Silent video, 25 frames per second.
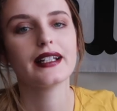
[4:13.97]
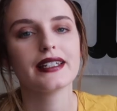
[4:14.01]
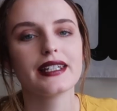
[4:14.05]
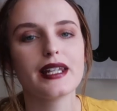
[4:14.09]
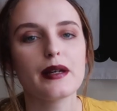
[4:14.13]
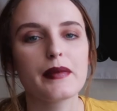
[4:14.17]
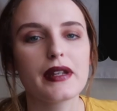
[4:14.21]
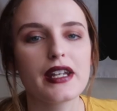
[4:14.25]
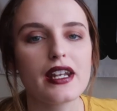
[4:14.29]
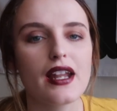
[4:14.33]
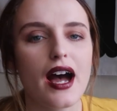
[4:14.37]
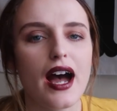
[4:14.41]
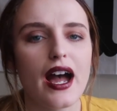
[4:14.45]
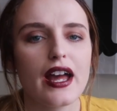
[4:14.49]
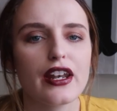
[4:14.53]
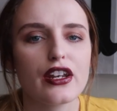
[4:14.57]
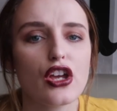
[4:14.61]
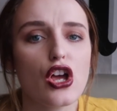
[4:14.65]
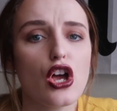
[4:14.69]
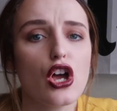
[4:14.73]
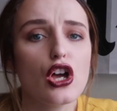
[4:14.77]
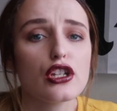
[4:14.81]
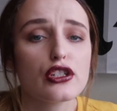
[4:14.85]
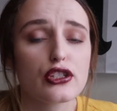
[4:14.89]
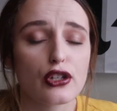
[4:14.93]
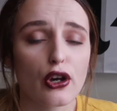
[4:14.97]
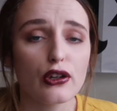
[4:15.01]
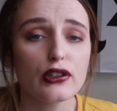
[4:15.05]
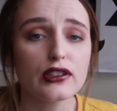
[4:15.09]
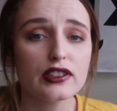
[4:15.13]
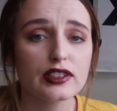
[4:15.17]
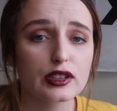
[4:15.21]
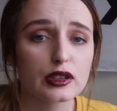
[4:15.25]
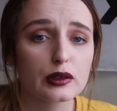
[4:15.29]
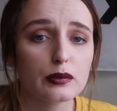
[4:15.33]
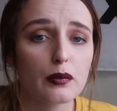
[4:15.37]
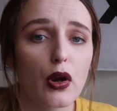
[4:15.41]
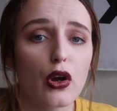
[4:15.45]
Number 9,
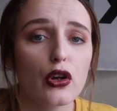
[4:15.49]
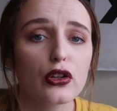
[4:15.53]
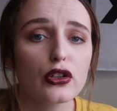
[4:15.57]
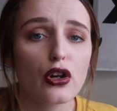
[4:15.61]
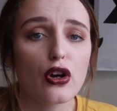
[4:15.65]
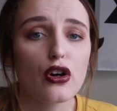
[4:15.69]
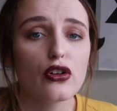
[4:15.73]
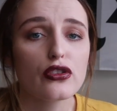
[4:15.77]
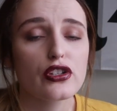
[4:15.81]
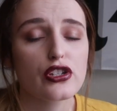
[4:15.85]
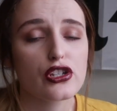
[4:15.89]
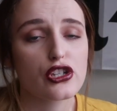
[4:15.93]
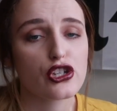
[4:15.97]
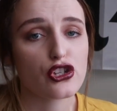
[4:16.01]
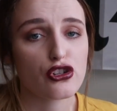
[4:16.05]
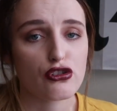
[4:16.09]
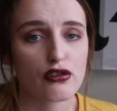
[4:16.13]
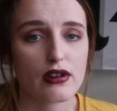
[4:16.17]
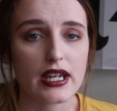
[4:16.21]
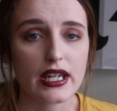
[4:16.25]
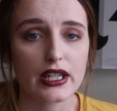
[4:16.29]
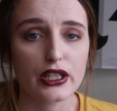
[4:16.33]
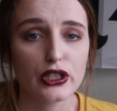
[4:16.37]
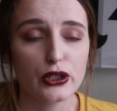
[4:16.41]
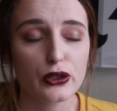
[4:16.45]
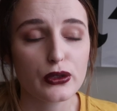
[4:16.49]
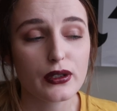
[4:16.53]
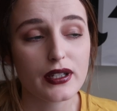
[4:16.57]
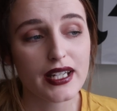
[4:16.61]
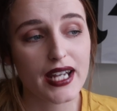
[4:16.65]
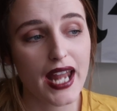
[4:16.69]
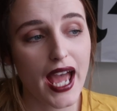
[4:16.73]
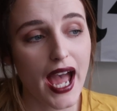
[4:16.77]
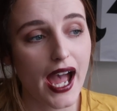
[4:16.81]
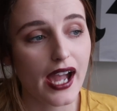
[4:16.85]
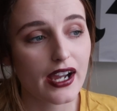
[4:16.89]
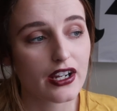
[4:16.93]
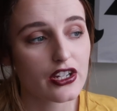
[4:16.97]
don't smoke on the street. You
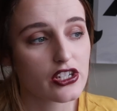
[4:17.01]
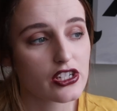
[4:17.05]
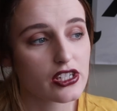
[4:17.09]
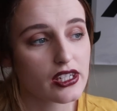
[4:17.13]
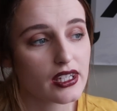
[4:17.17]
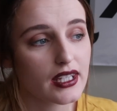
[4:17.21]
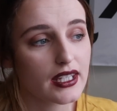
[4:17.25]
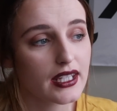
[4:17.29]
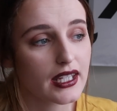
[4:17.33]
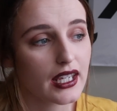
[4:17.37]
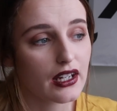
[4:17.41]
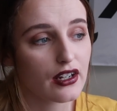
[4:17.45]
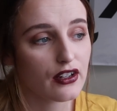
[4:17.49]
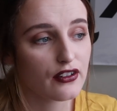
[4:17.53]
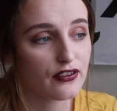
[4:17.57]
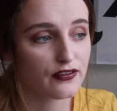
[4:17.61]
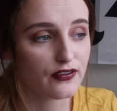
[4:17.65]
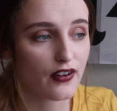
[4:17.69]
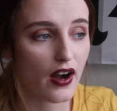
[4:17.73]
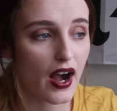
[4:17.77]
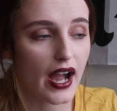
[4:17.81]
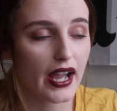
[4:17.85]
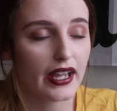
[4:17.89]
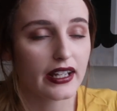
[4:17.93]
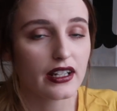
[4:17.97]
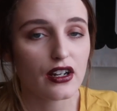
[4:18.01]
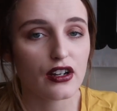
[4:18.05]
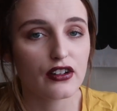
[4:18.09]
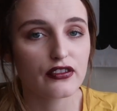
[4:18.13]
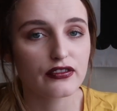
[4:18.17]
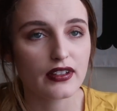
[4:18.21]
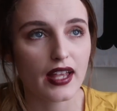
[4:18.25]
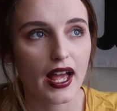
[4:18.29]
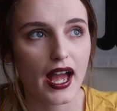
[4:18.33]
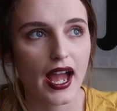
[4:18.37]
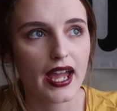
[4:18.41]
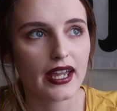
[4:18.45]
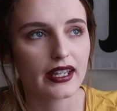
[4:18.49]
can actually get a fine of
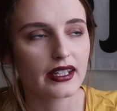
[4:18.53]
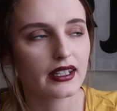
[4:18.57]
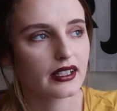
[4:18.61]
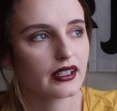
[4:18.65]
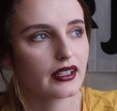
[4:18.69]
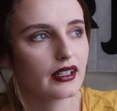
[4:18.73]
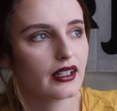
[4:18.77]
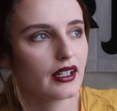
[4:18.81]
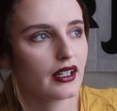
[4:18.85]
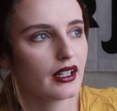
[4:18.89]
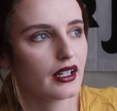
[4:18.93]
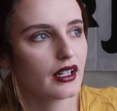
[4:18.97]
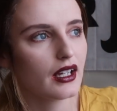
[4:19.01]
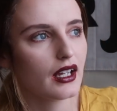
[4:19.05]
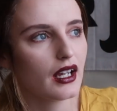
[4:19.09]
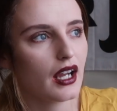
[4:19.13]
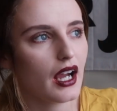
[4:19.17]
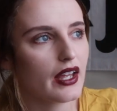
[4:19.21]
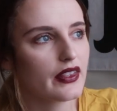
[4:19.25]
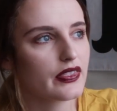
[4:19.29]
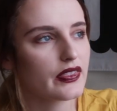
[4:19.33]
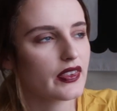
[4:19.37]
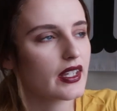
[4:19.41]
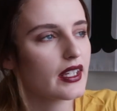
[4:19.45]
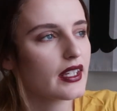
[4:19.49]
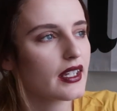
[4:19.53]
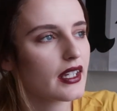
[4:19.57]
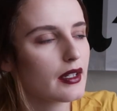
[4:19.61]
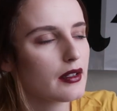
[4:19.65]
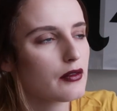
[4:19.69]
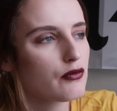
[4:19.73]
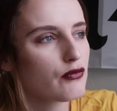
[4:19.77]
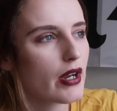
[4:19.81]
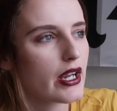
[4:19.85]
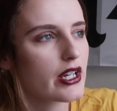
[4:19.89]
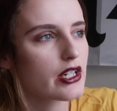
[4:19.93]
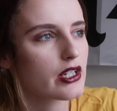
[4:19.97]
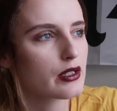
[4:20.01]
like, I think
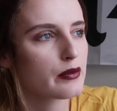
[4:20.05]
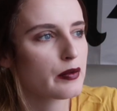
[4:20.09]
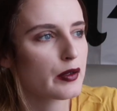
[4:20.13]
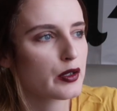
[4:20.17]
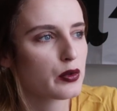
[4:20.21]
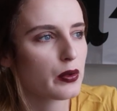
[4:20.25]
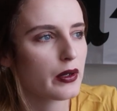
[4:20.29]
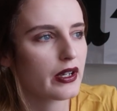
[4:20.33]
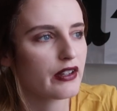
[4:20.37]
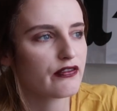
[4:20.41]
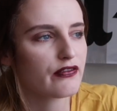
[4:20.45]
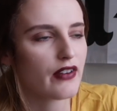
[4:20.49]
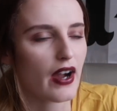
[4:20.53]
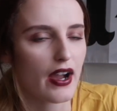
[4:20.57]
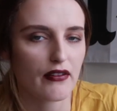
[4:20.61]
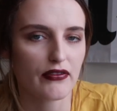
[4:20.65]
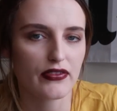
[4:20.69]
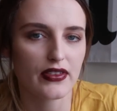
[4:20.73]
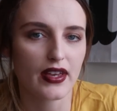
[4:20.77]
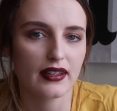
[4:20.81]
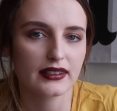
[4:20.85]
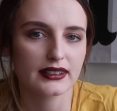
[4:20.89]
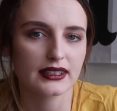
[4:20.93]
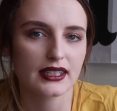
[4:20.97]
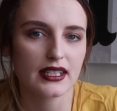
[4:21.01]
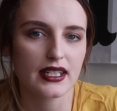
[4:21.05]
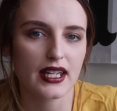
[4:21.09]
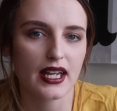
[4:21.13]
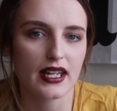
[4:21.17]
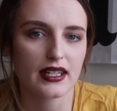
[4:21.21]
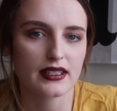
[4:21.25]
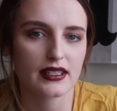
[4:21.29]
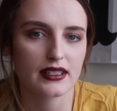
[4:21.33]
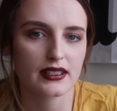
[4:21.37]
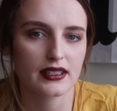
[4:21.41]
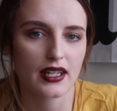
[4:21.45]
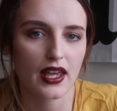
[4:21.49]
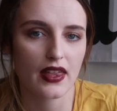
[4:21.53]
it ranges between 5,000
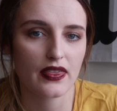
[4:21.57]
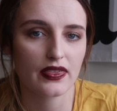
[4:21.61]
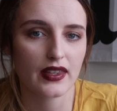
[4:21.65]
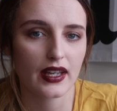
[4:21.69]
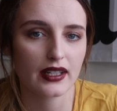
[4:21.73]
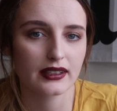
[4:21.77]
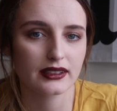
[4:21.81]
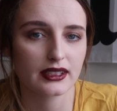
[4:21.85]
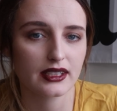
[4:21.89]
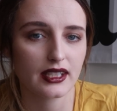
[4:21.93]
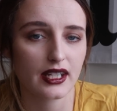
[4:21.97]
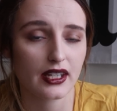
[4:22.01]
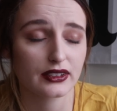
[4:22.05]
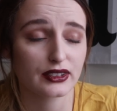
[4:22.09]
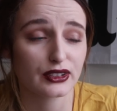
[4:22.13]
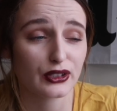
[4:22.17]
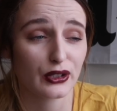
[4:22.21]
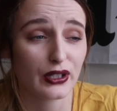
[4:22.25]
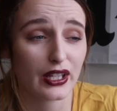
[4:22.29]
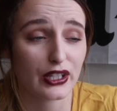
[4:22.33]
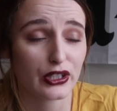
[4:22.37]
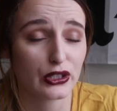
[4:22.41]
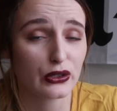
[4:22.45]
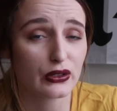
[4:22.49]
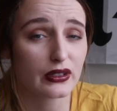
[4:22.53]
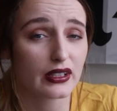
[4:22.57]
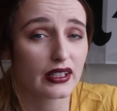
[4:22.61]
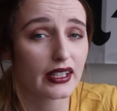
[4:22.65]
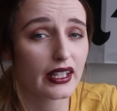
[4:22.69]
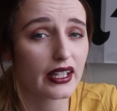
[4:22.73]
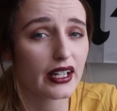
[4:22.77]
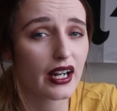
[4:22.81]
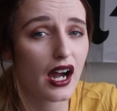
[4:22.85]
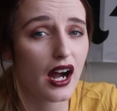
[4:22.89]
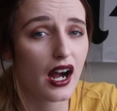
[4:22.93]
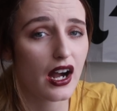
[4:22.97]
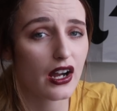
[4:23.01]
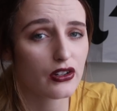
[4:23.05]
yen to 10,000 yen. So like you can
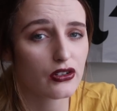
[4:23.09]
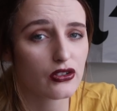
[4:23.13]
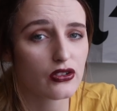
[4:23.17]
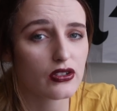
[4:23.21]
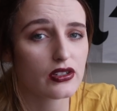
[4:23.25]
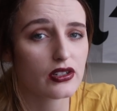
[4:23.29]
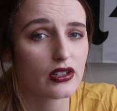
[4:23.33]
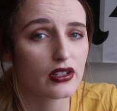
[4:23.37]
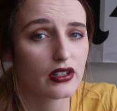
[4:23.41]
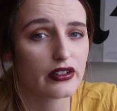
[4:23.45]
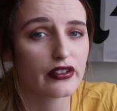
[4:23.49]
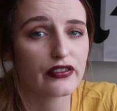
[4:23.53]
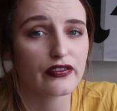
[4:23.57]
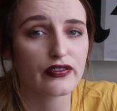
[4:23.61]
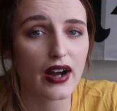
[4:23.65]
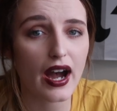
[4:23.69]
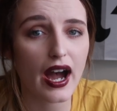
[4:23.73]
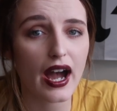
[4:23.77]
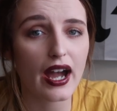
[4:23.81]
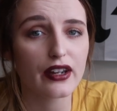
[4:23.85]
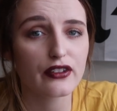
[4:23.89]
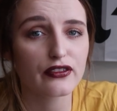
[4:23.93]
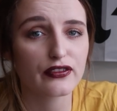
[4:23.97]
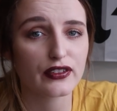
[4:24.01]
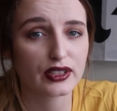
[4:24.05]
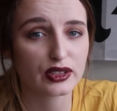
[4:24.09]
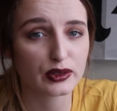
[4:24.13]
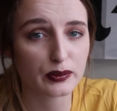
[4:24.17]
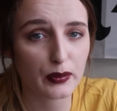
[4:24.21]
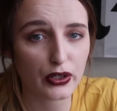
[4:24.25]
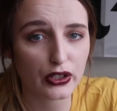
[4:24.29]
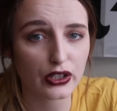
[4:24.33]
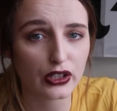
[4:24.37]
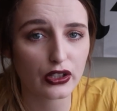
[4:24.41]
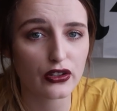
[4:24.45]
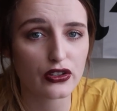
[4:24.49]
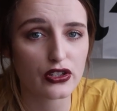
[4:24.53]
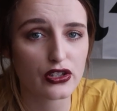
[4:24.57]
get a $100 fine for
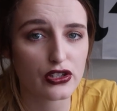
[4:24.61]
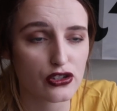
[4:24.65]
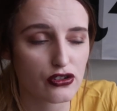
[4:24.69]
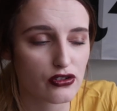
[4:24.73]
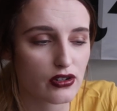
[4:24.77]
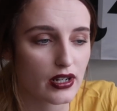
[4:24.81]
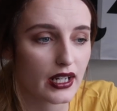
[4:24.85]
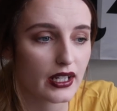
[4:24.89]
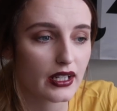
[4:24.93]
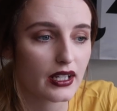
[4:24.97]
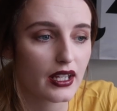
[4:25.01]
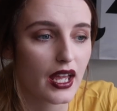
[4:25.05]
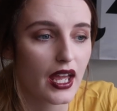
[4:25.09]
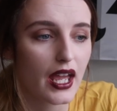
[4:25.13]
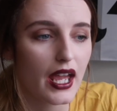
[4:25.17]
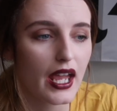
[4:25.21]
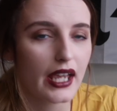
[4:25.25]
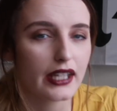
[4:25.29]
smoking on the street.